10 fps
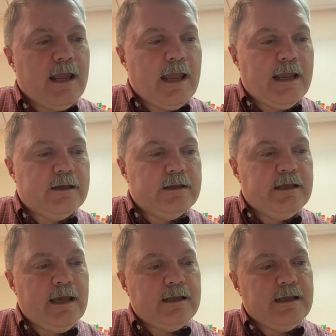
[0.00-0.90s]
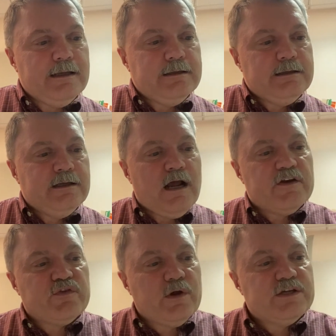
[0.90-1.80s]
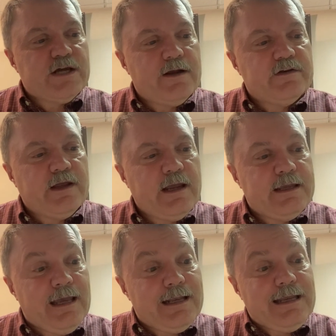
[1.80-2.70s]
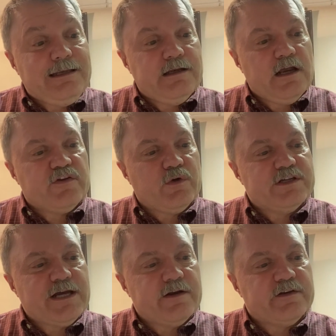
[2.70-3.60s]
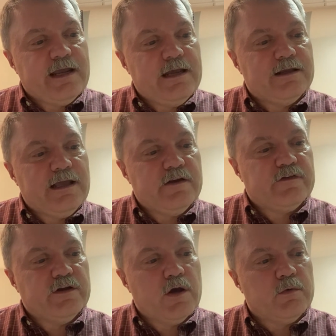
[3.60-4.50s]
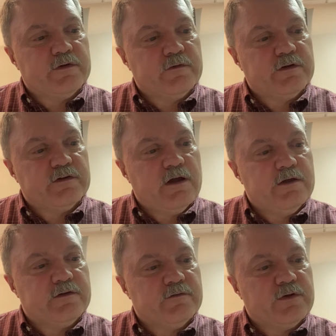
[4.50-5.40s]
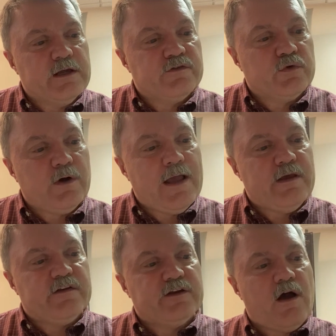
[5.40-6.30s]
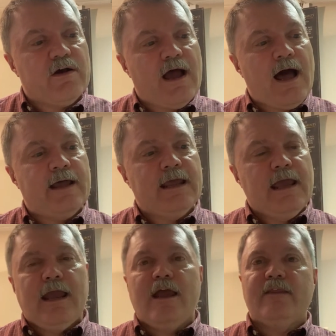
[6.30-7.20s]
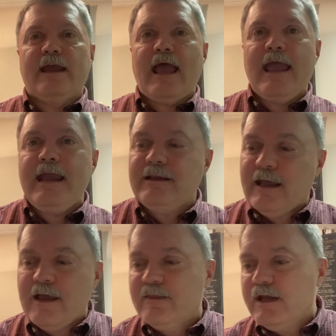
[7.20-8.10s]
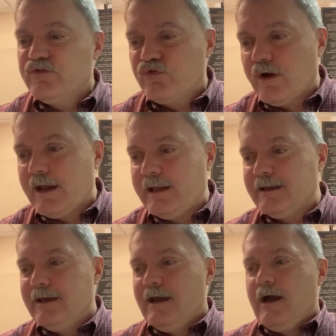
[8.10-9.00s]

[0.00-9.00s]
And yet it did not stretch out his hand, yet he did not stretch out his hand against the nobles of the sons of Israel. And they saw God, and they ate and they drank."